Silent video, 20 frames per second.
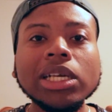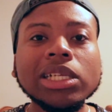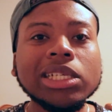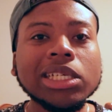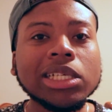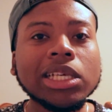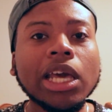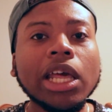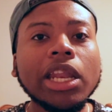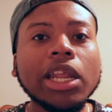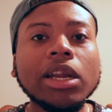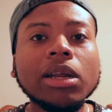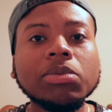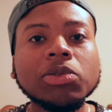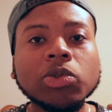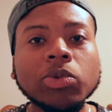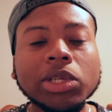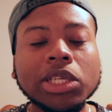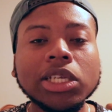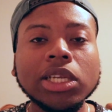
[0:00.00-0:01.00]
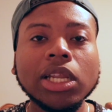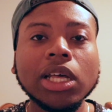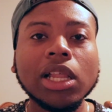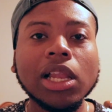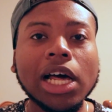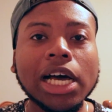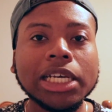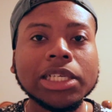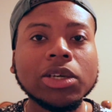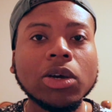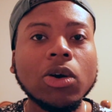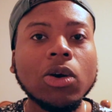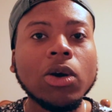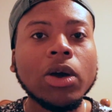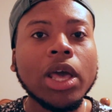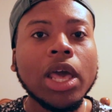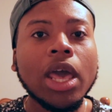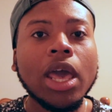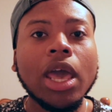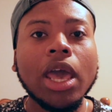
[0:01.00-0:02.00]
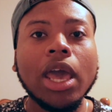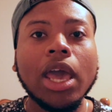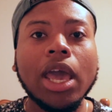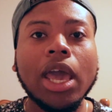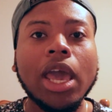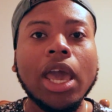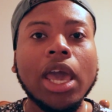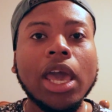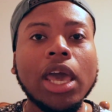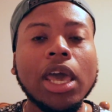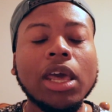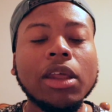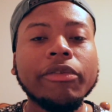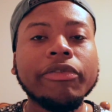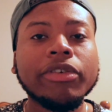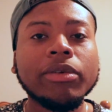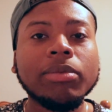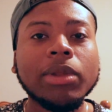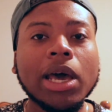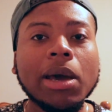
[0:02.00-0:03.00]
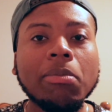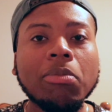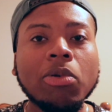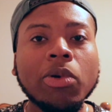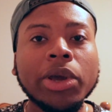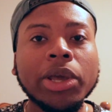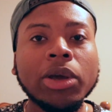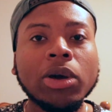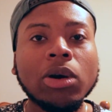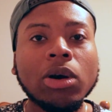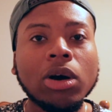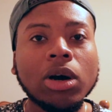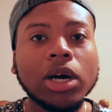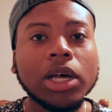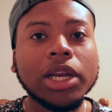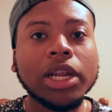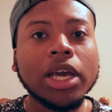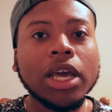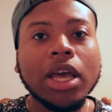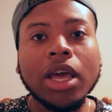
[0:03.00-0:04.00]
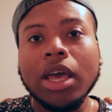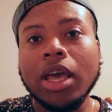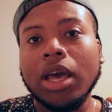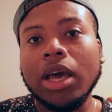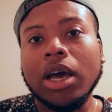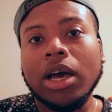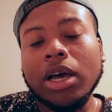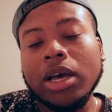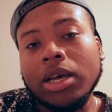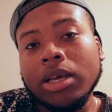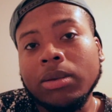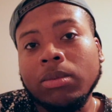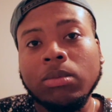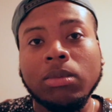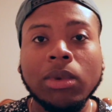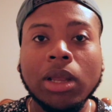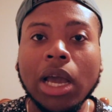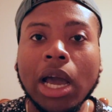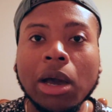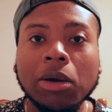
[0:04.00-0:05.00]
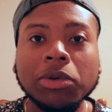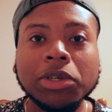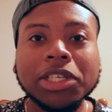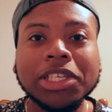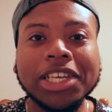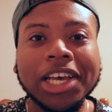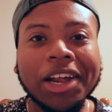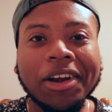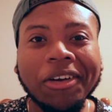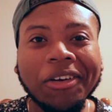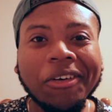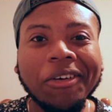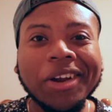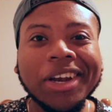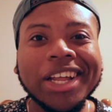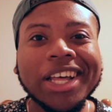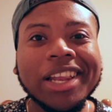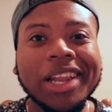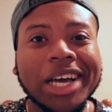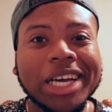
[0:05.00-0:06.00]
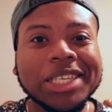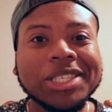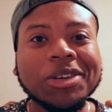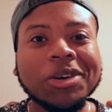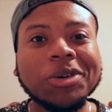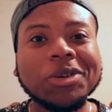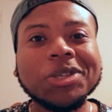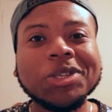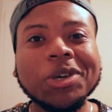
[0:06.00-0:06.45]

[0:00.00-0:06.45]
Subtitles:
Just ended up switching to Glasgow, and from that point on, I was set on going to Glasgow.